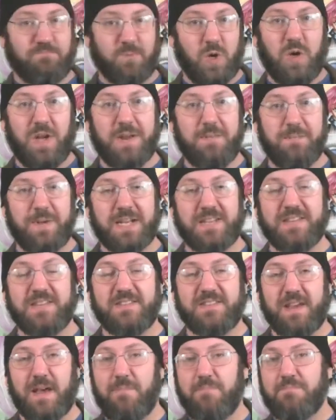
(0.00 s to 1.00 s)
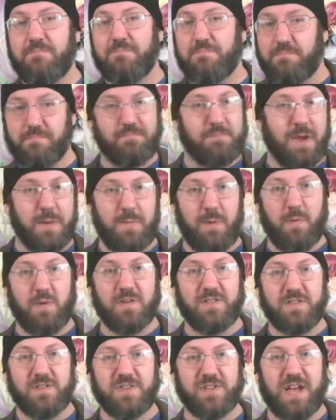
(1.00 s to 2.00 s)
go ahead and pick this up might be
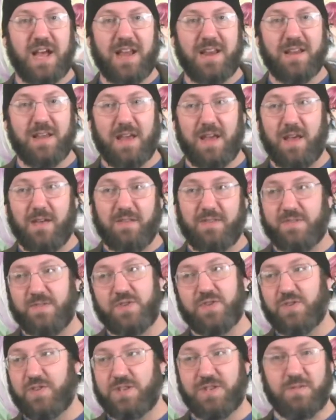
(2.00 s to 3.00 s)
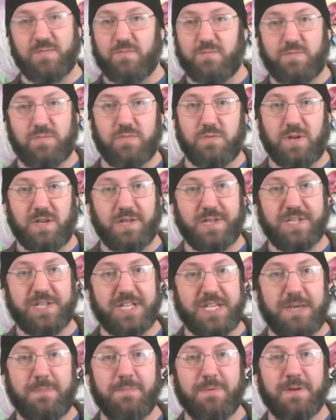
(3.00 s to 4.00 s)
worth a shot. Uh, it's usually really
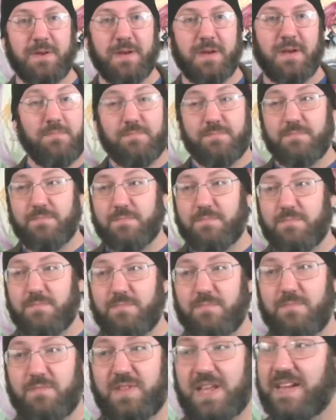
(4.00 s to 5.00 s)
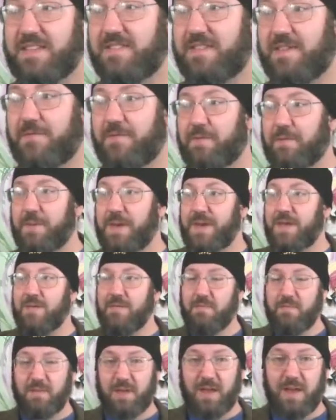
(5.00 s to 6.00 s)
cheap. That's it for me,
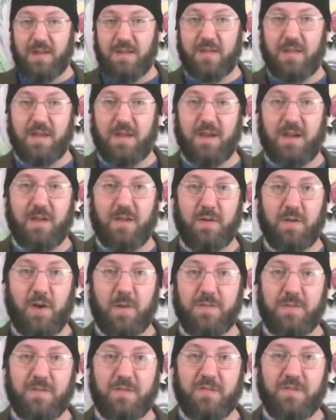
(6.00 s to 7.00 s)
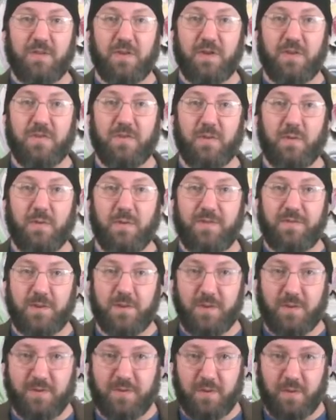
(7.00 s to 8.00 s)
and uh, hope you enjoyed the
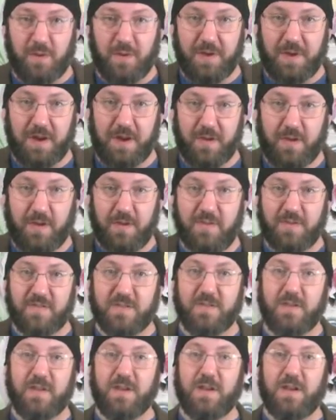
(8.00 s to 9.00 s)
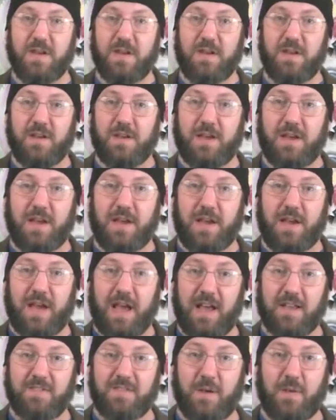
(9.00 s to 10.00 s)
review of Dual Heroes. Uh,
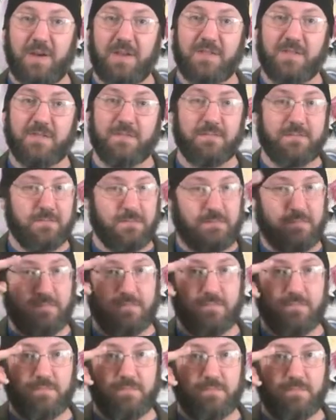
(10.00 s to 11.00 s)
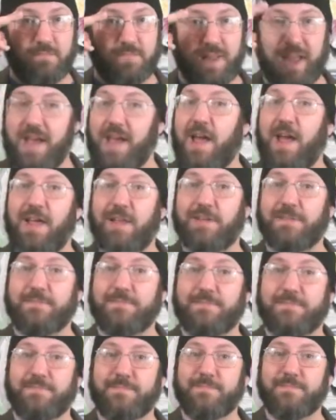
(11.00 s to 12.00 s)
as always, play on!